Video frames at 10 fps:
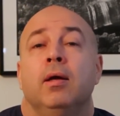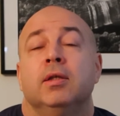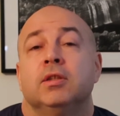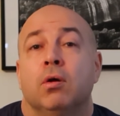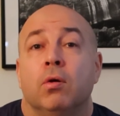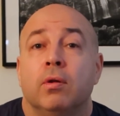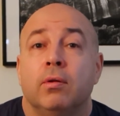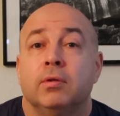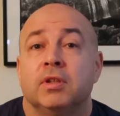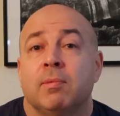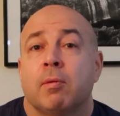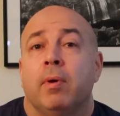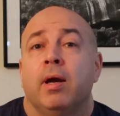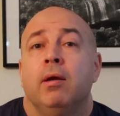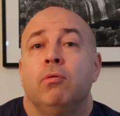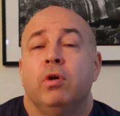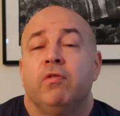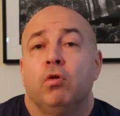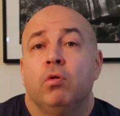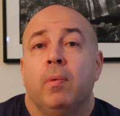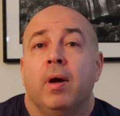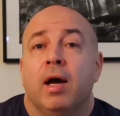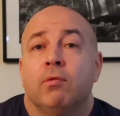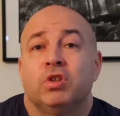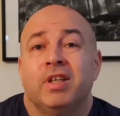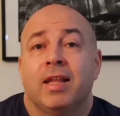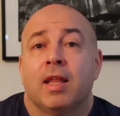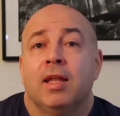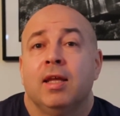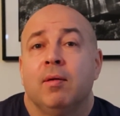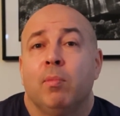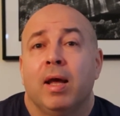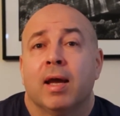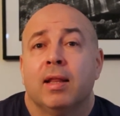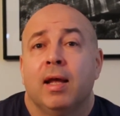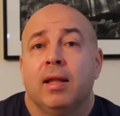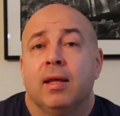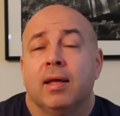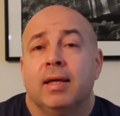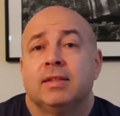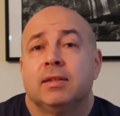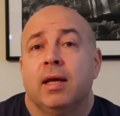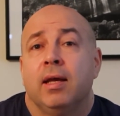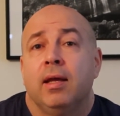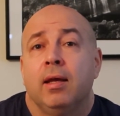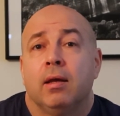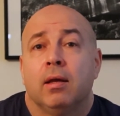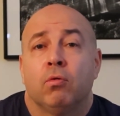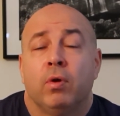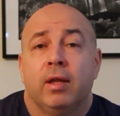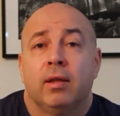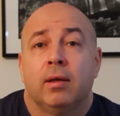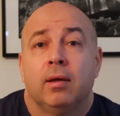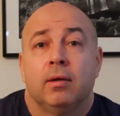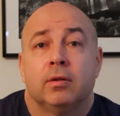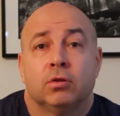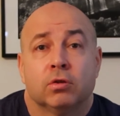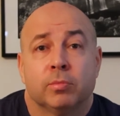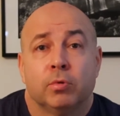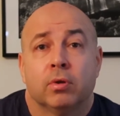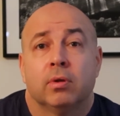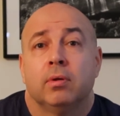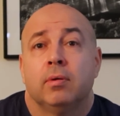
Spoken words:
So to sum up my review, I would say that the Black Atlantic is a great sourcebook,